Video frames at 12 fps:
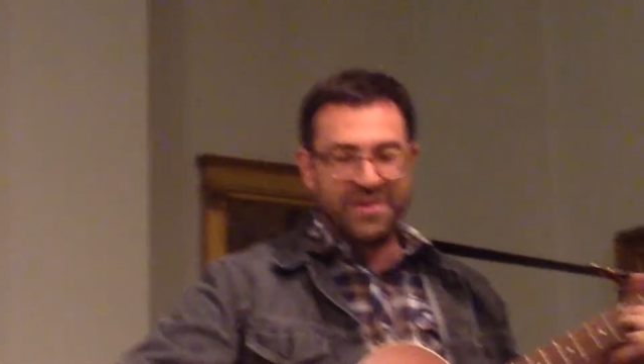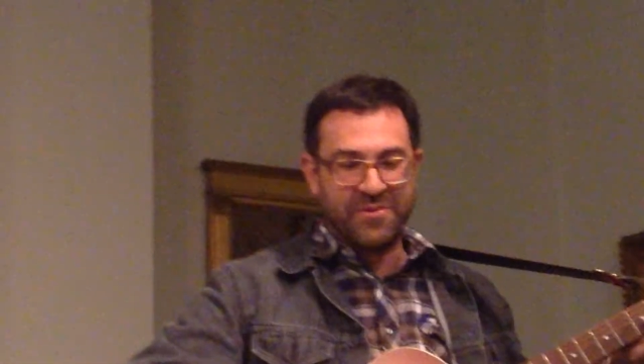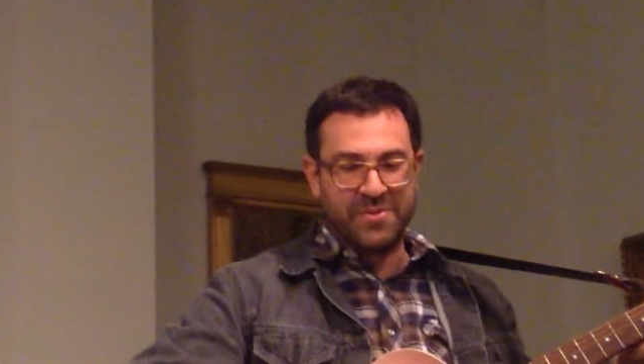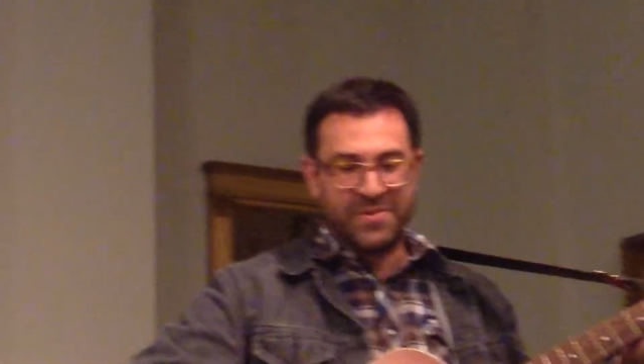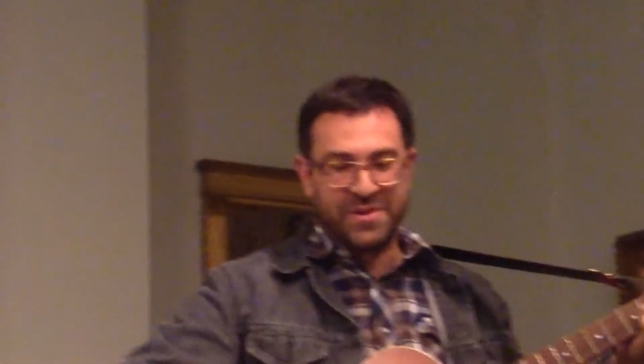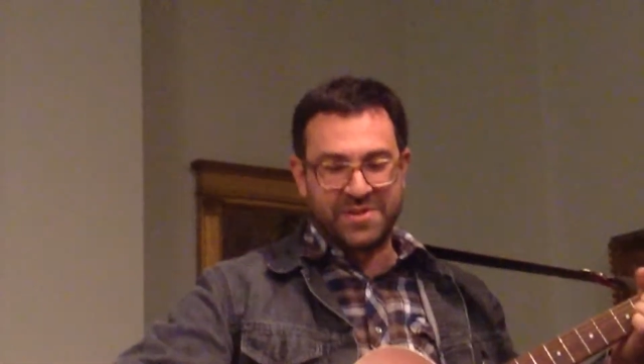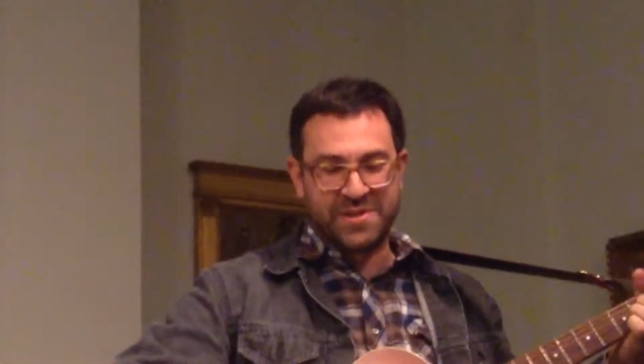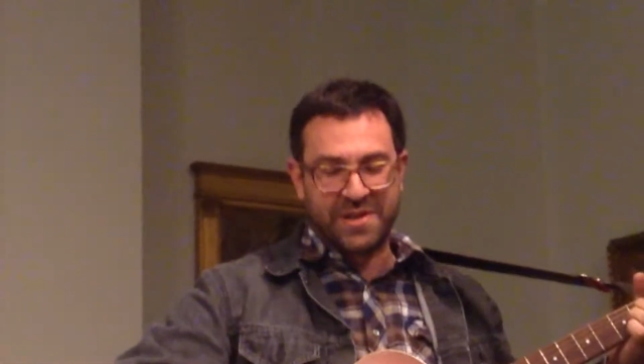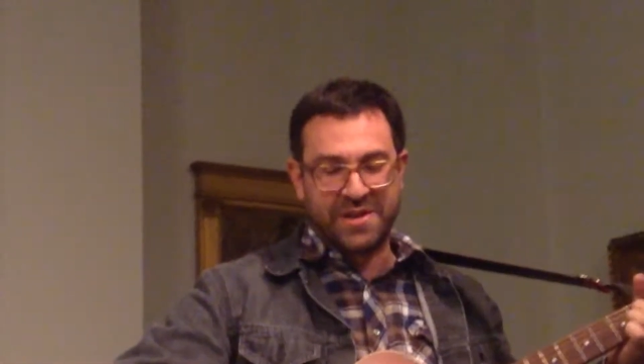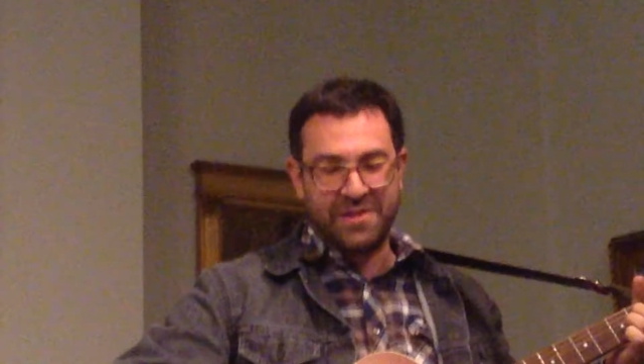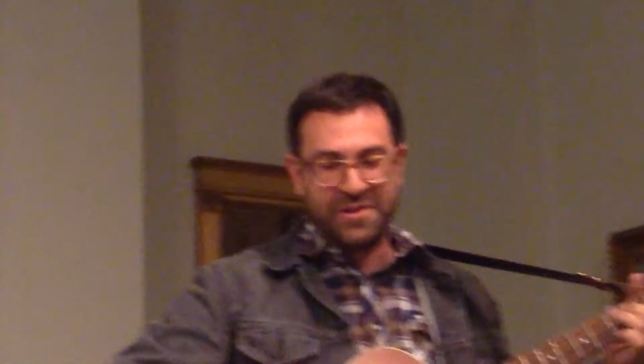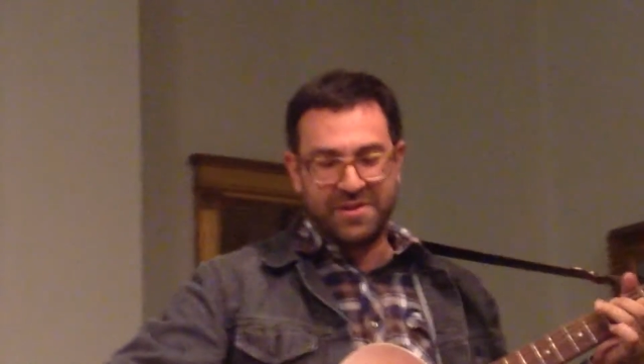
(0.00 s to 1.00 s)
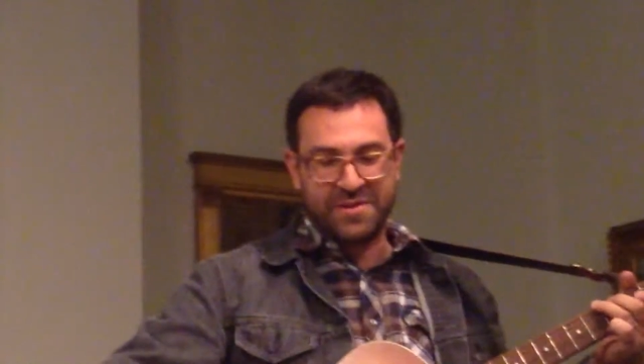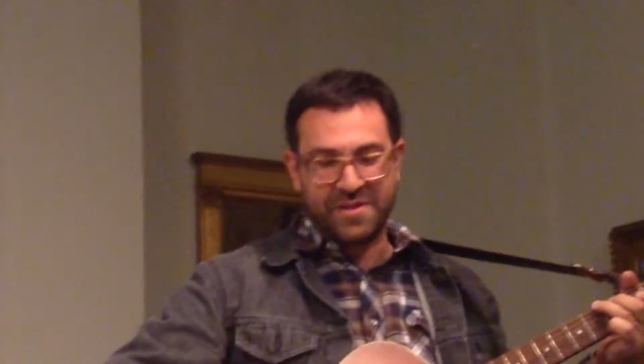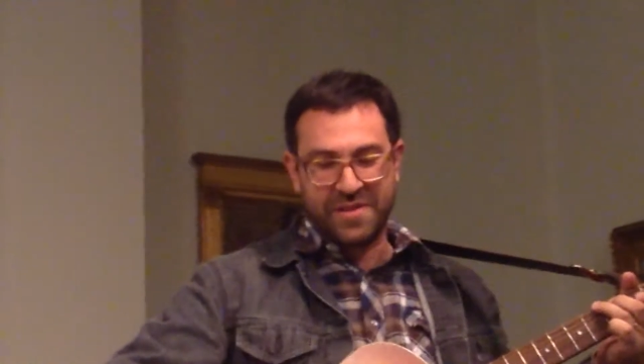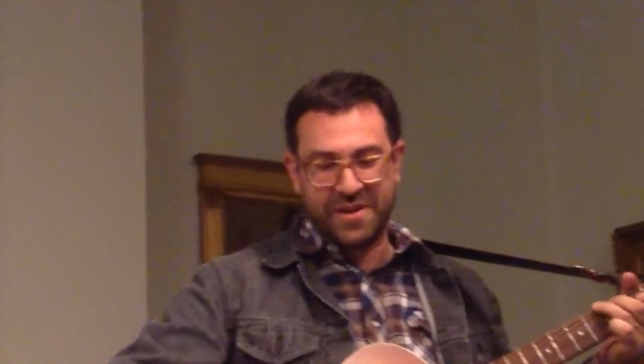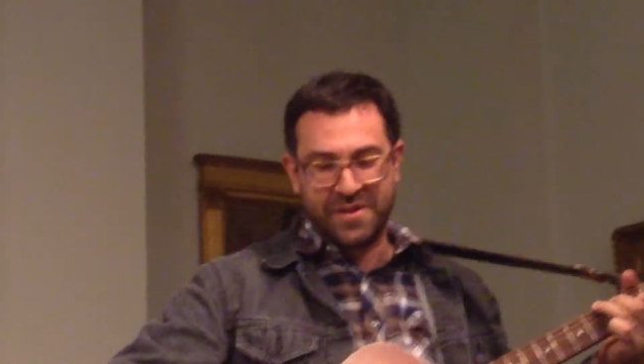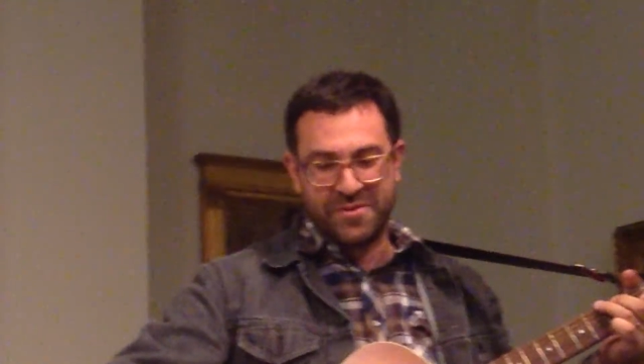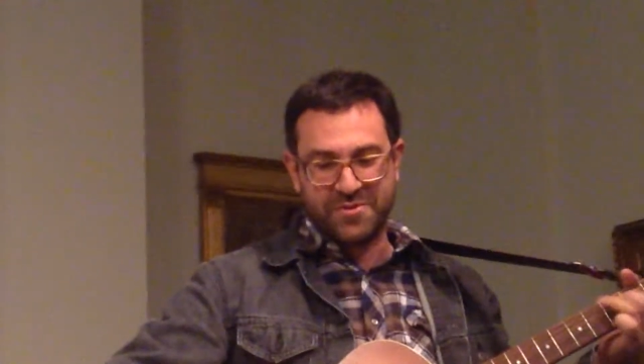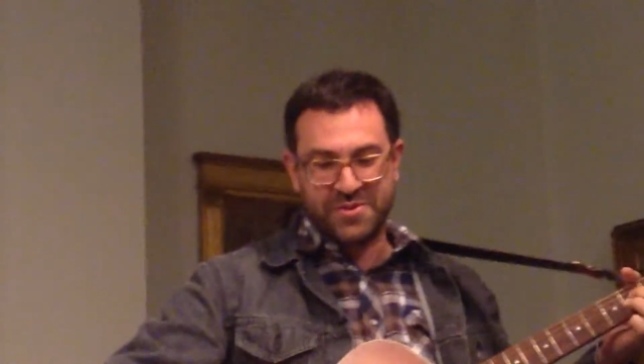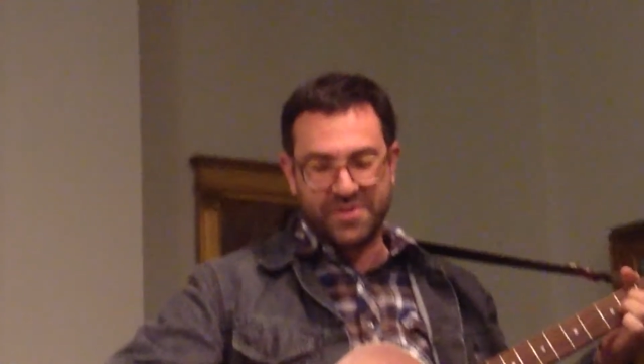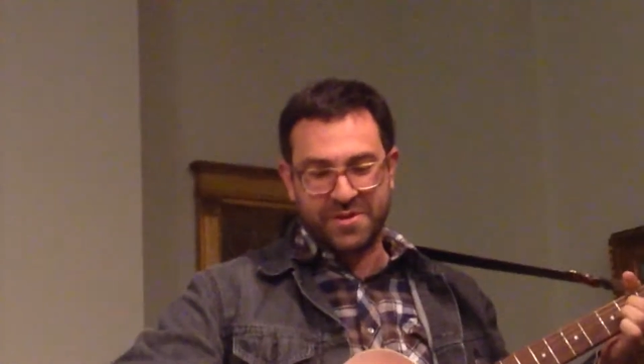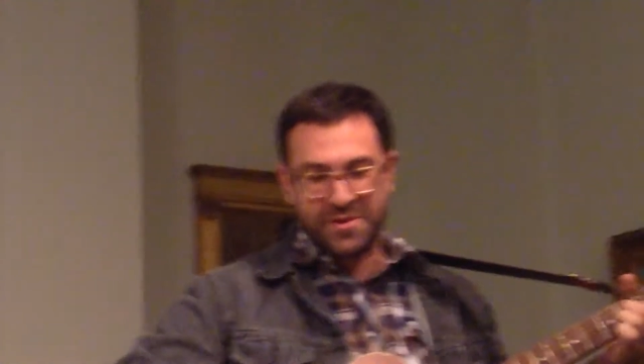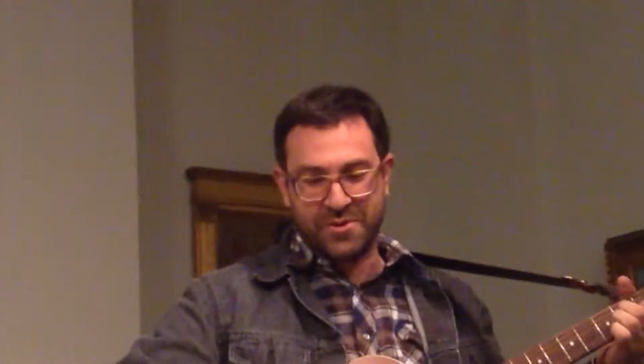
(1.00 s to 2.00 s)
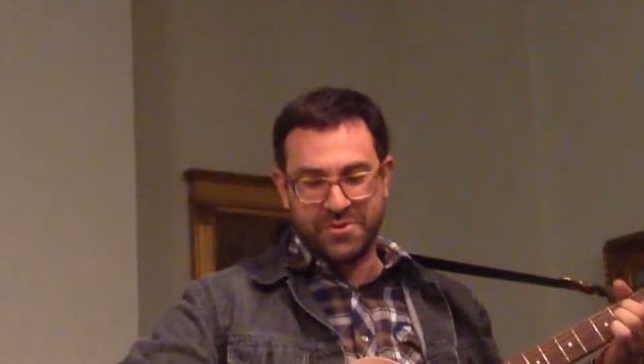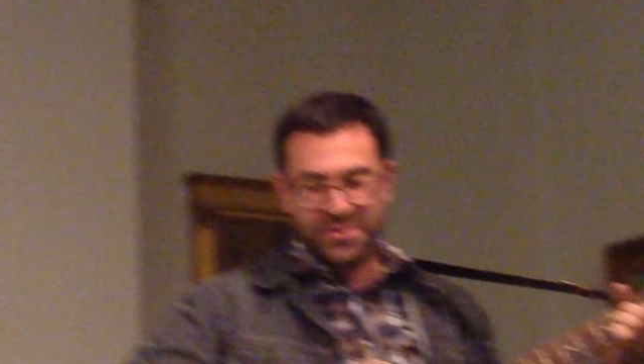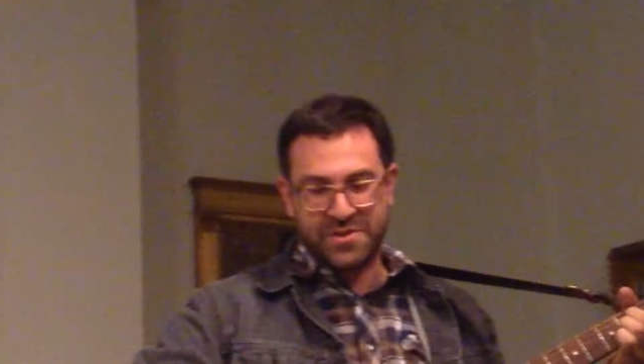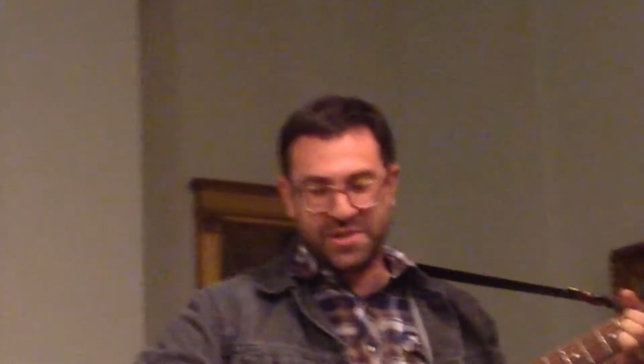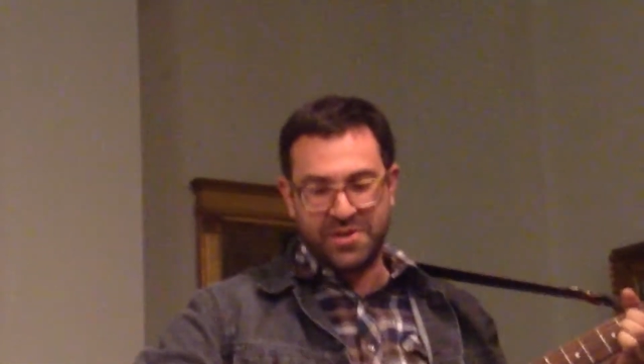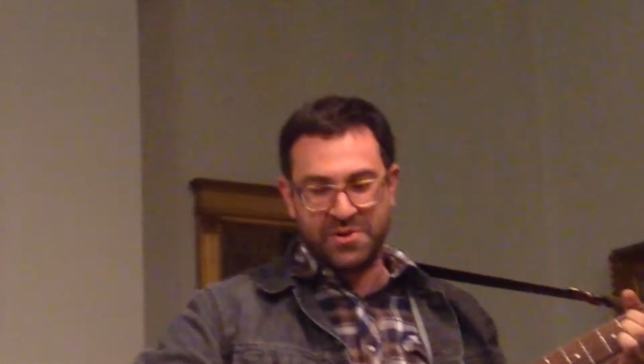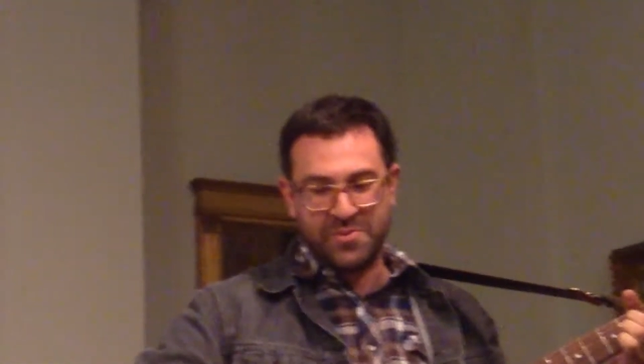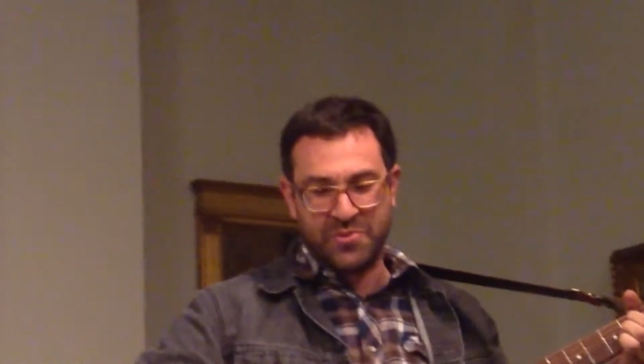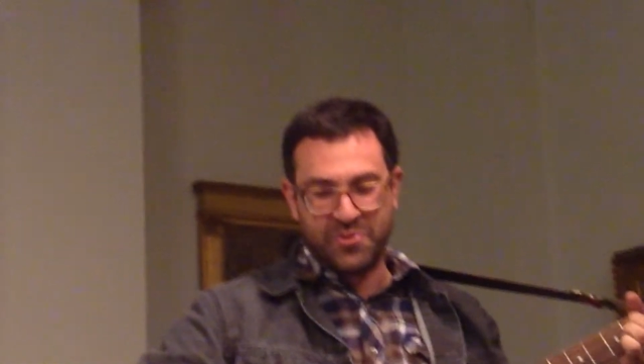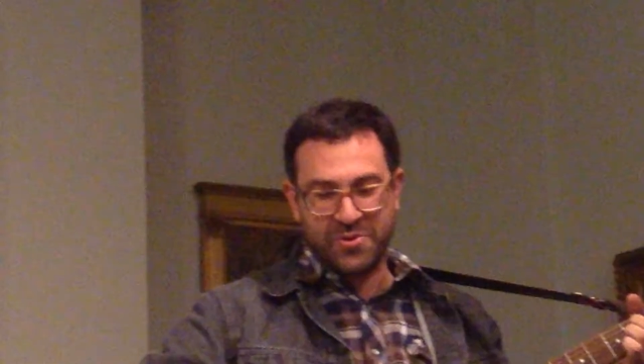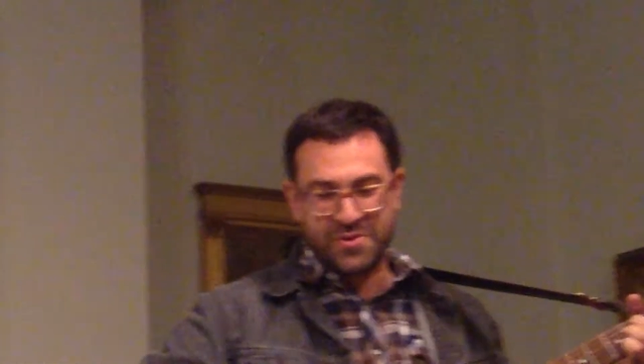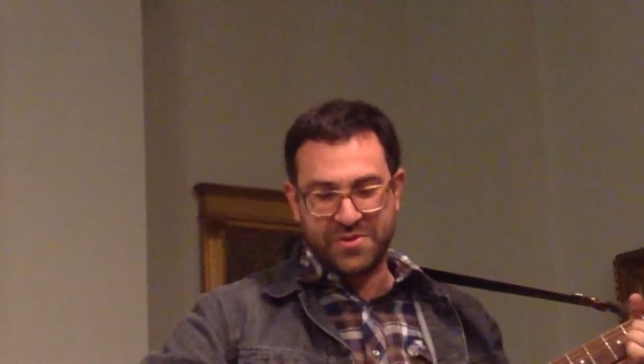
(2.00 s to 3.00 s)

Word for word: Everybody's singing along to that other song, "Go to Sea No More."